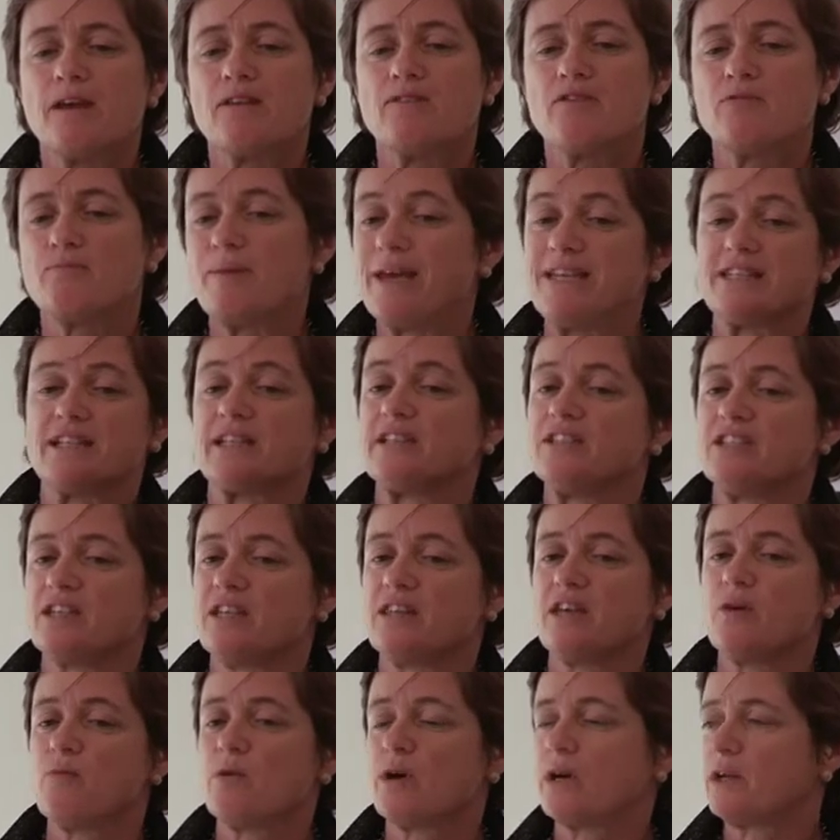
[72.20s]
basically said
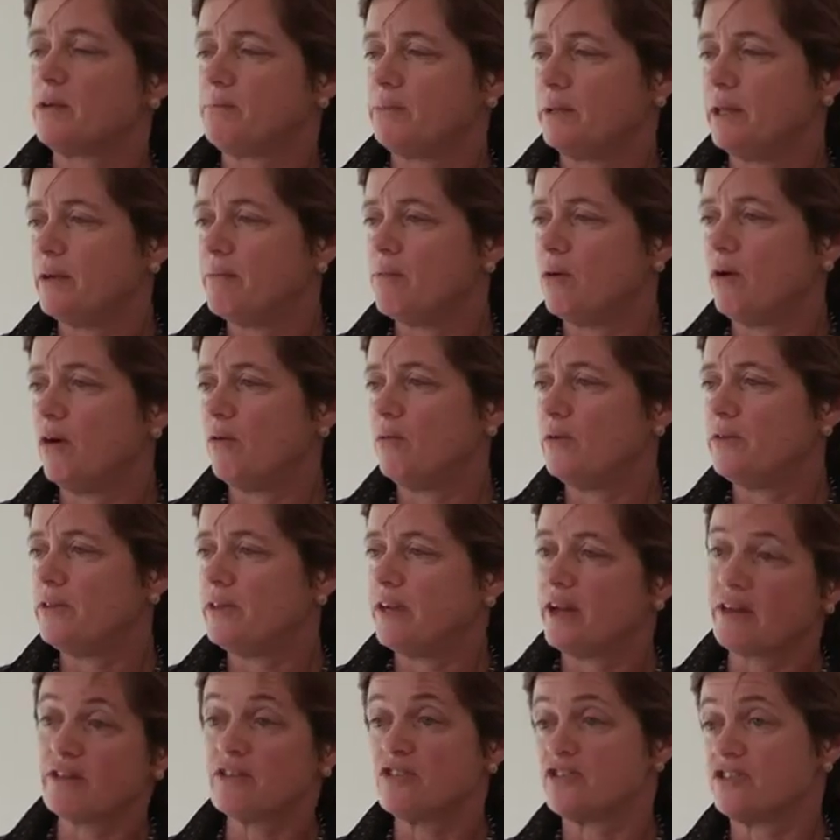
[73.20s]
they weren't going to play ball with
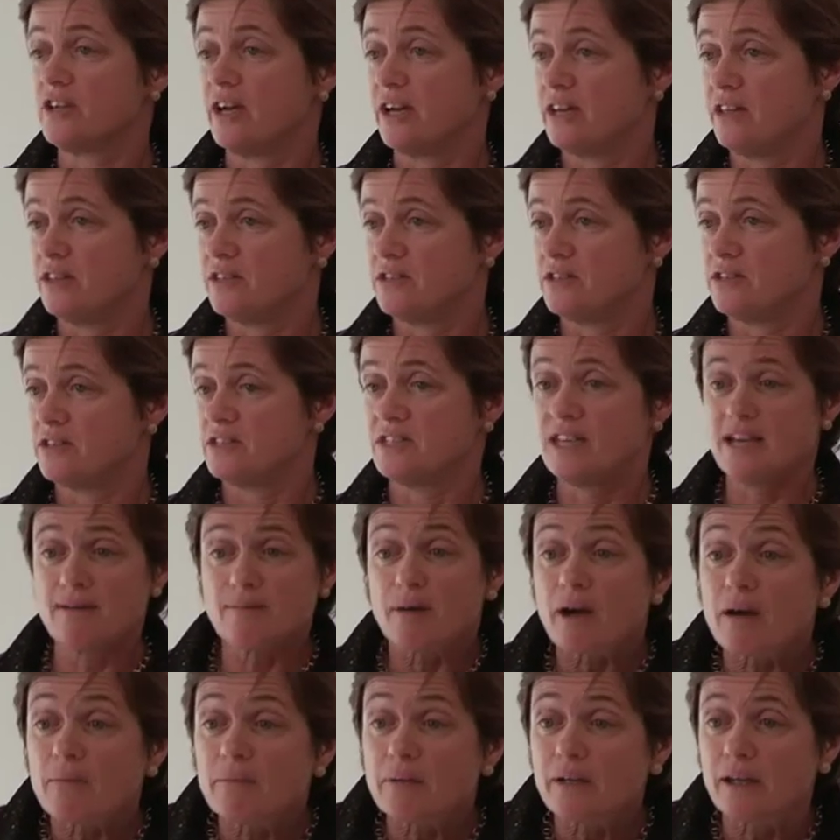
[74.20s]
the other side of this same
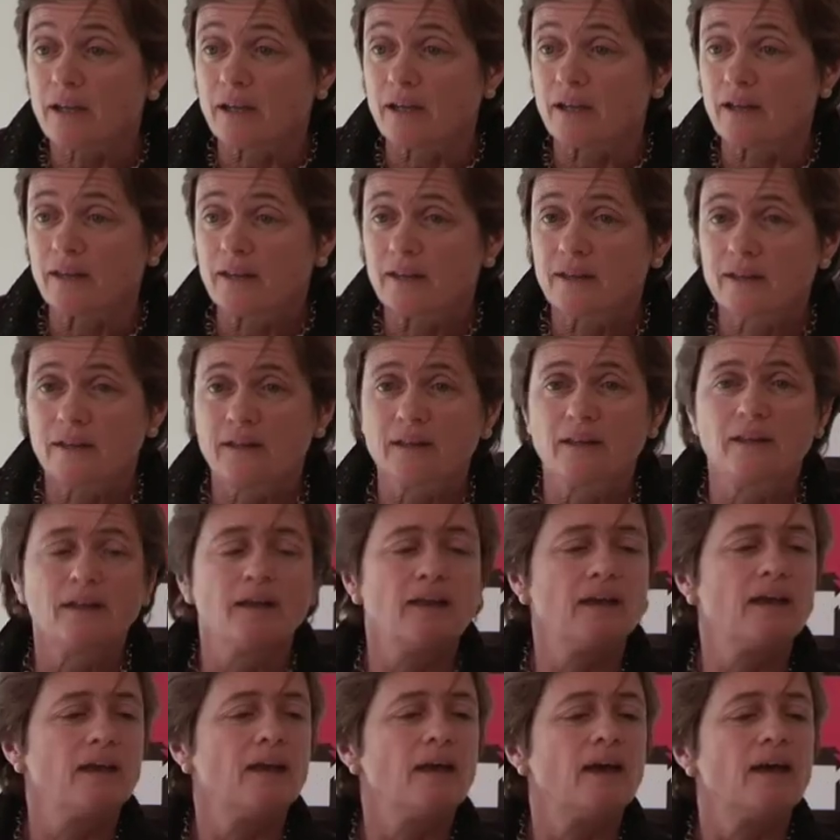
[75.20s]
company.
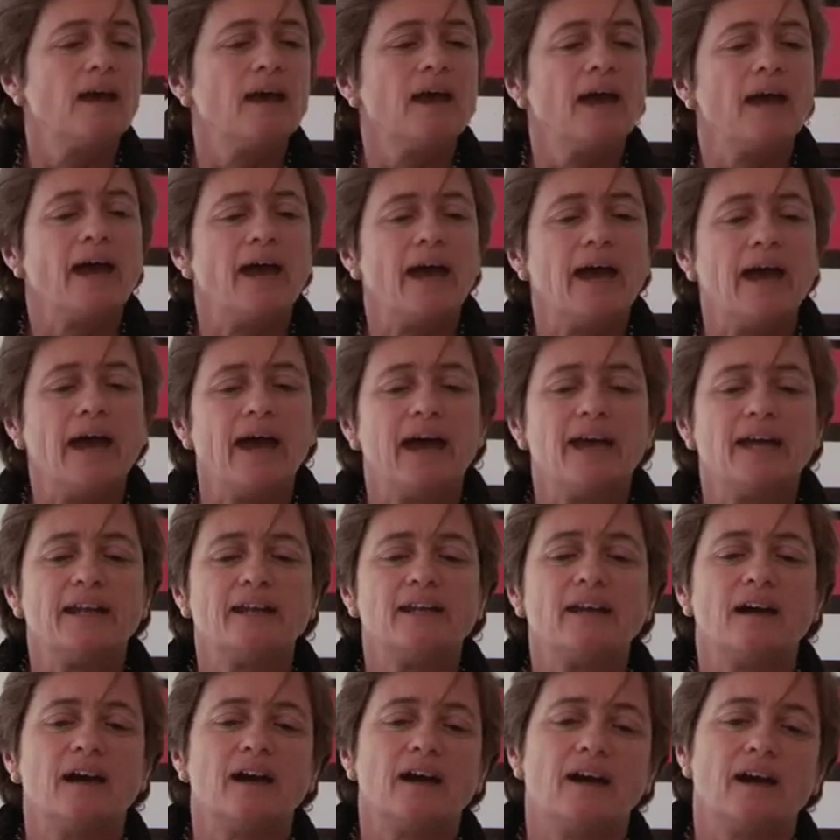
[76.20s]

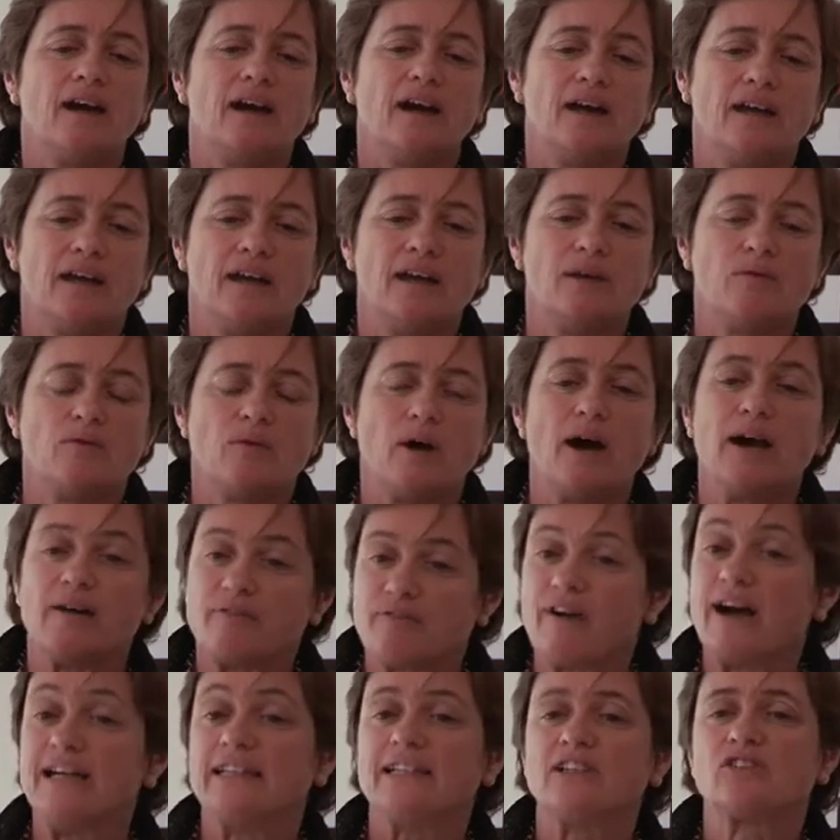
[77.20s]
And I
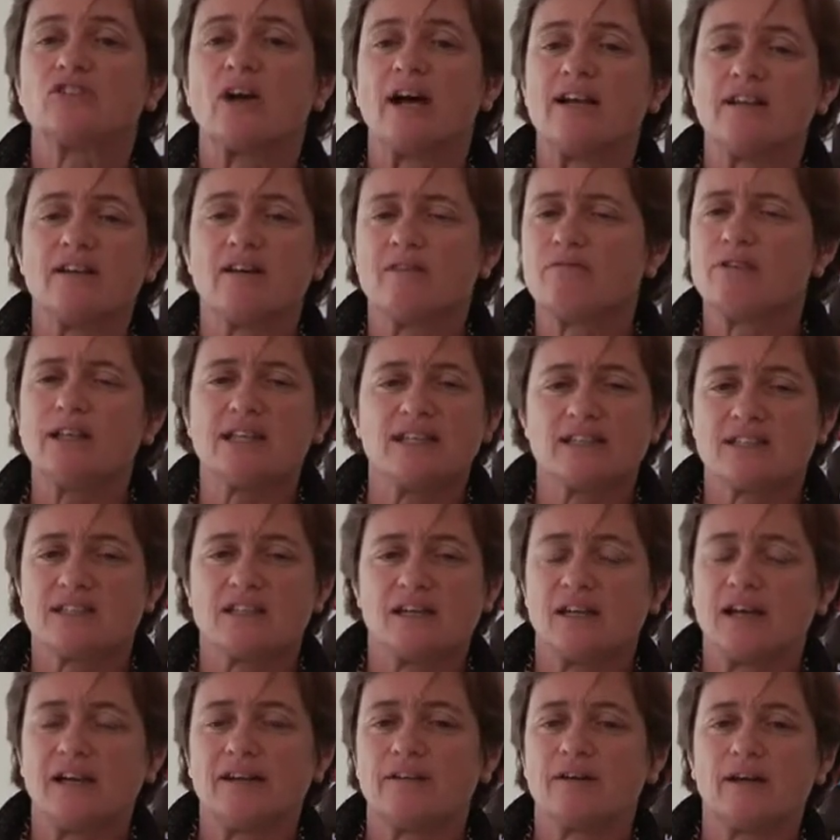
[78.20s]
finally tried, I realized
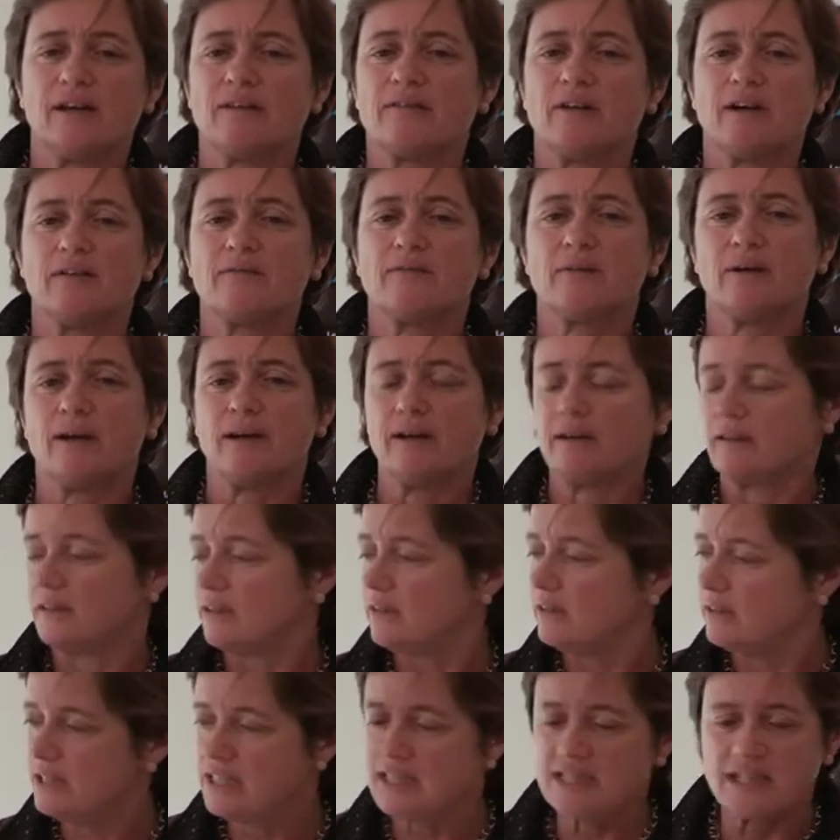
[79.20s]
I
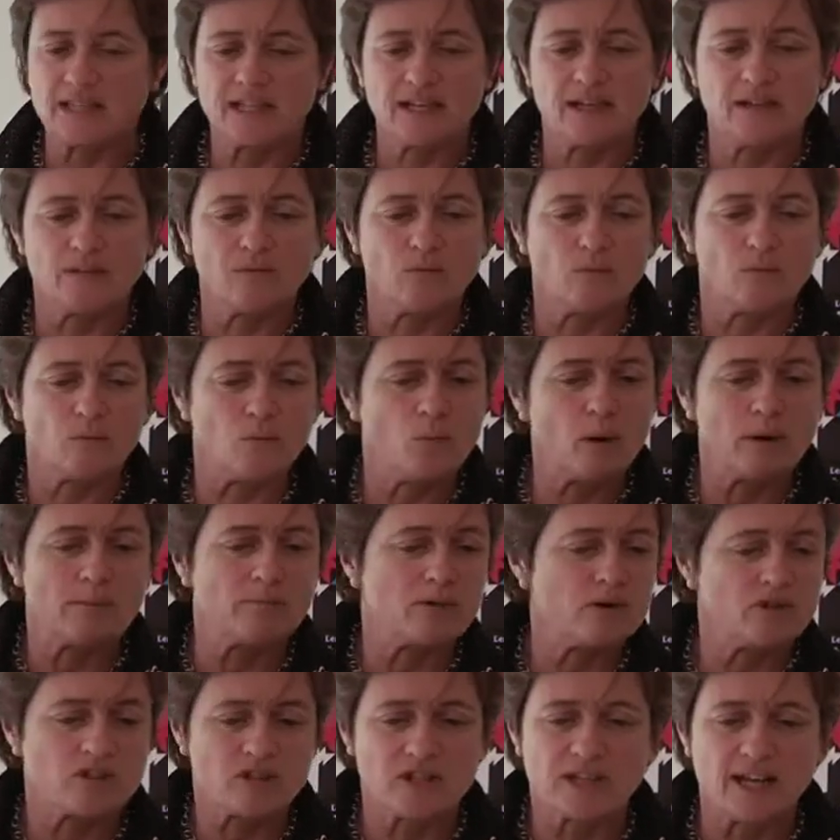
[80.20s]
need to get one
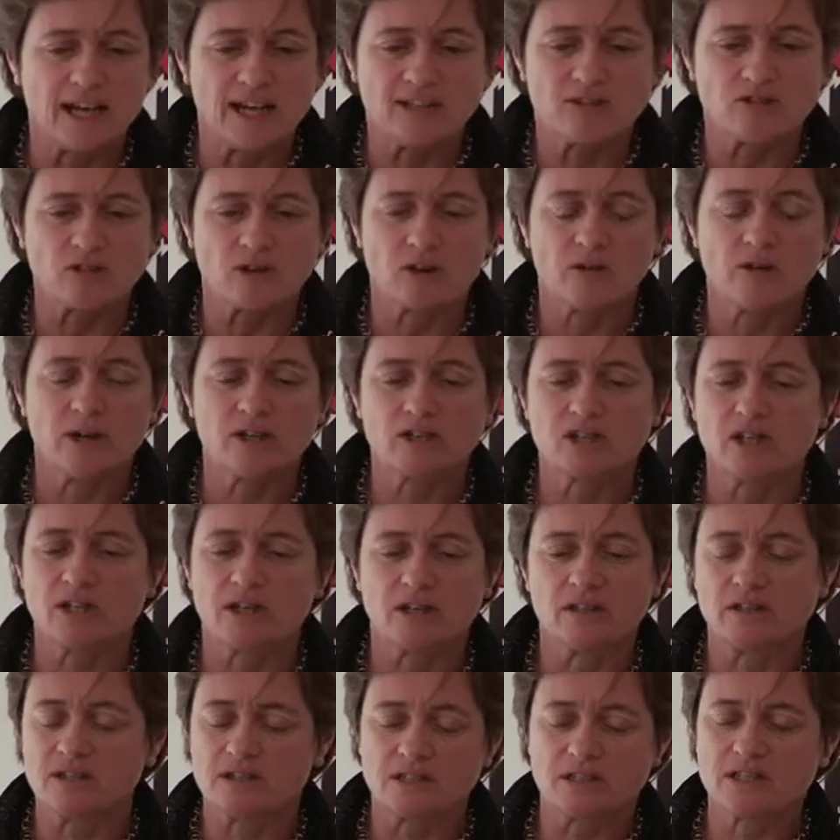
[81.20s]
person to answer a question,
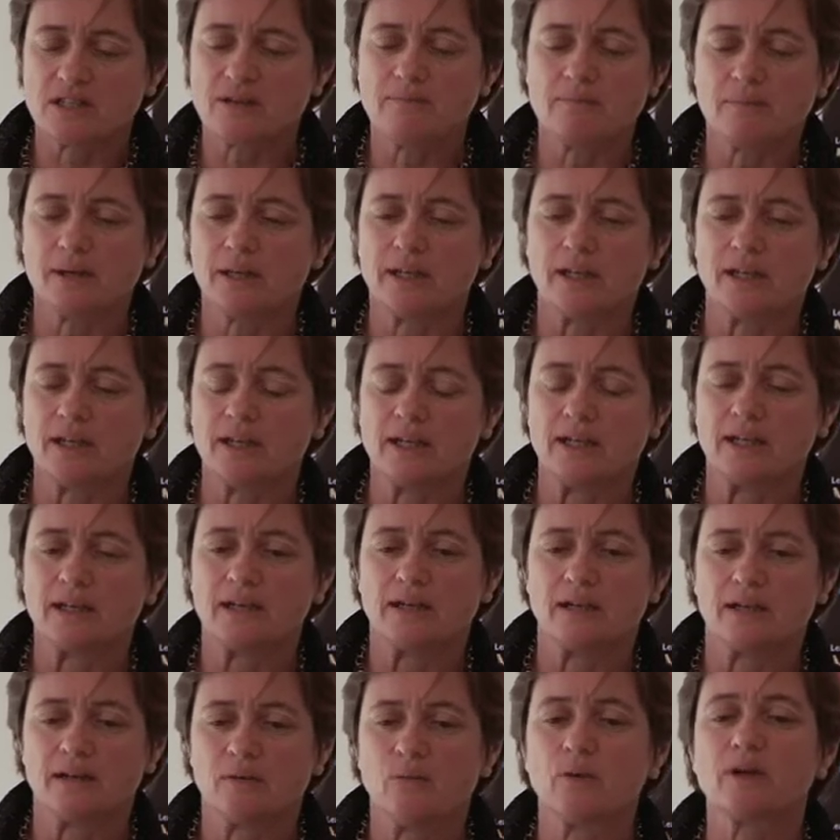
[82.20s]
and somebody,
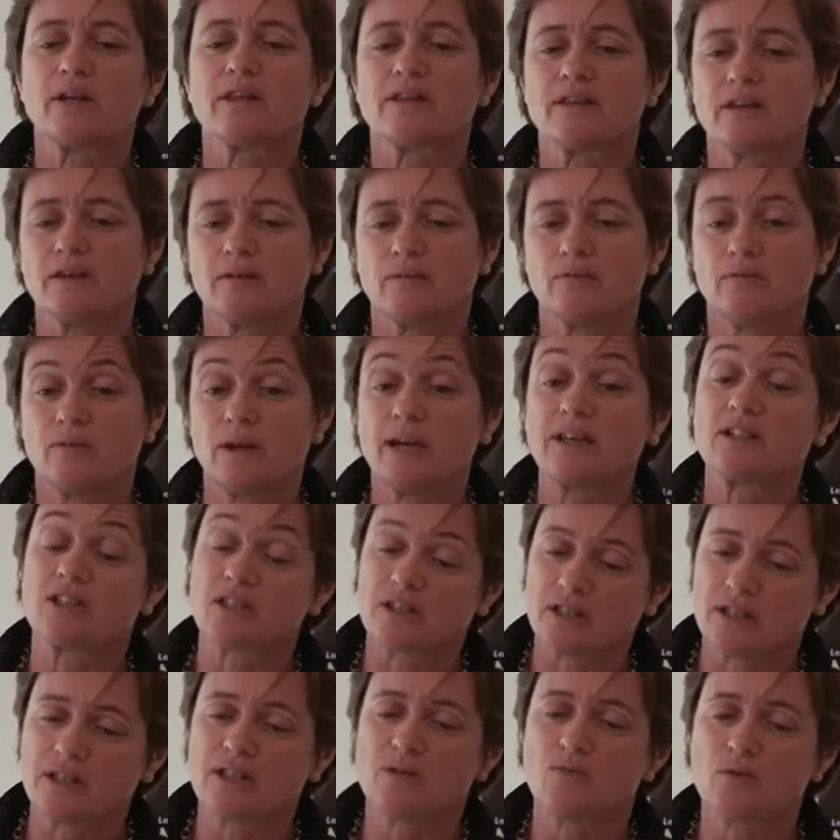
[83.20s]

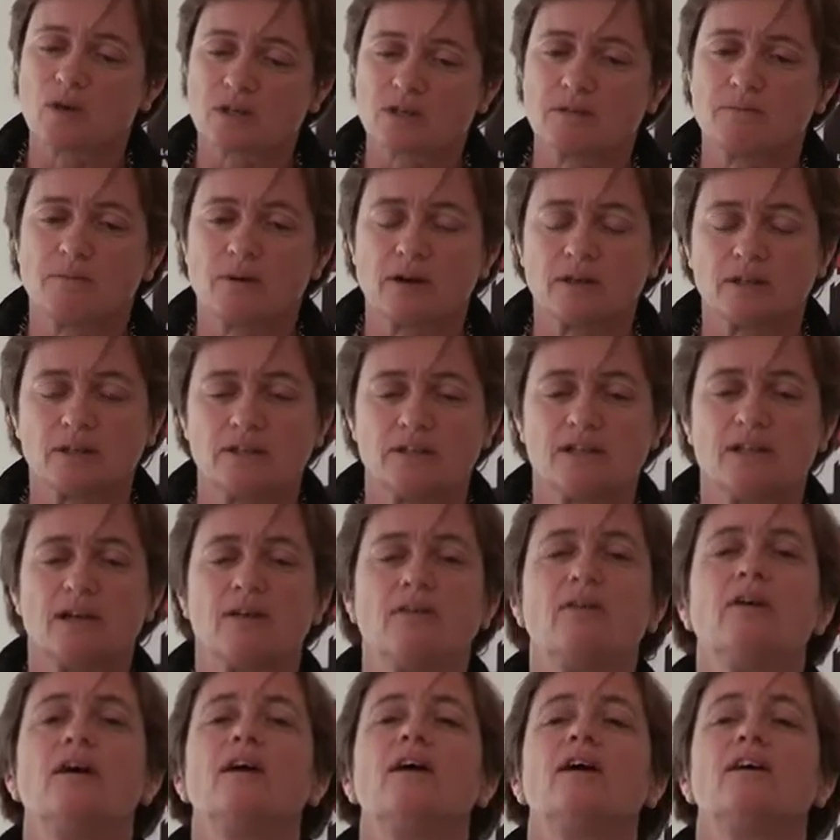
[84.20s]
actually he works at Barclays now,
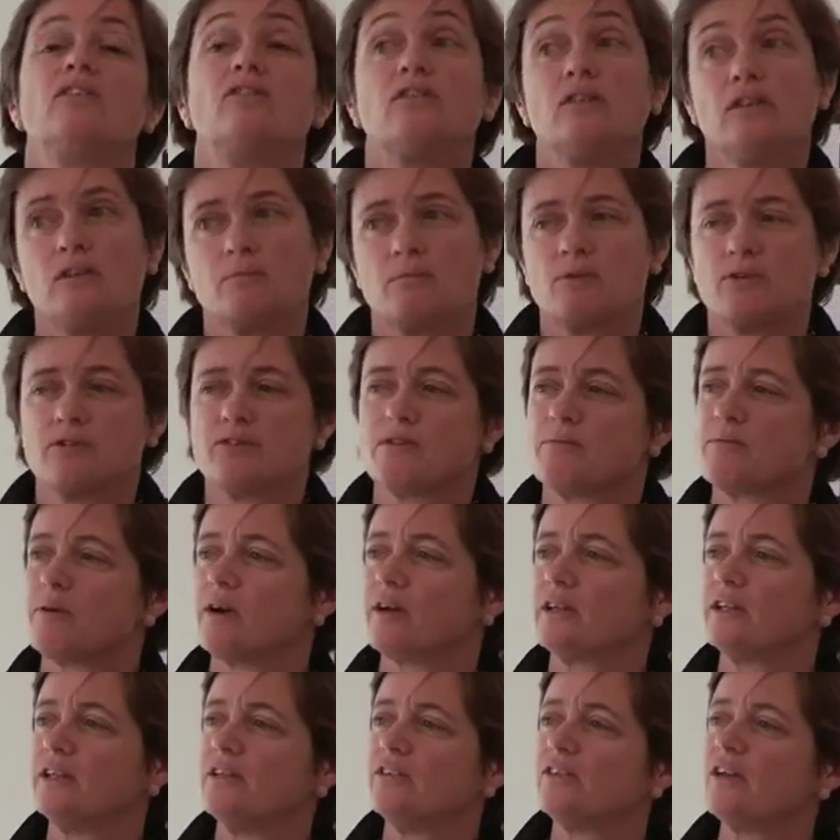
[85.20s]
senior person at
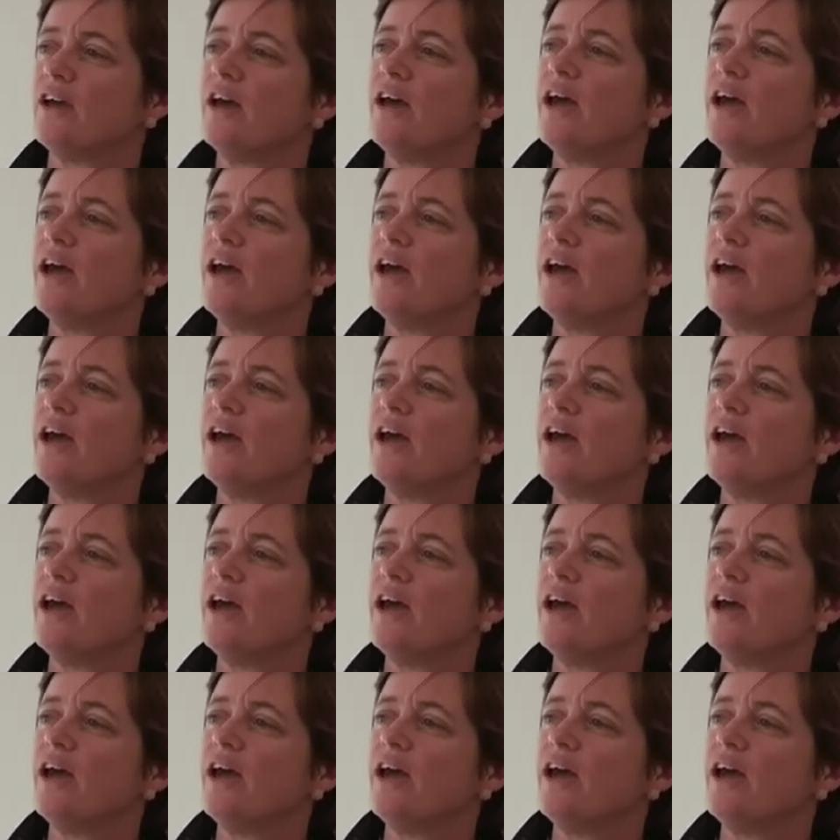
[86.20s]
Barclays,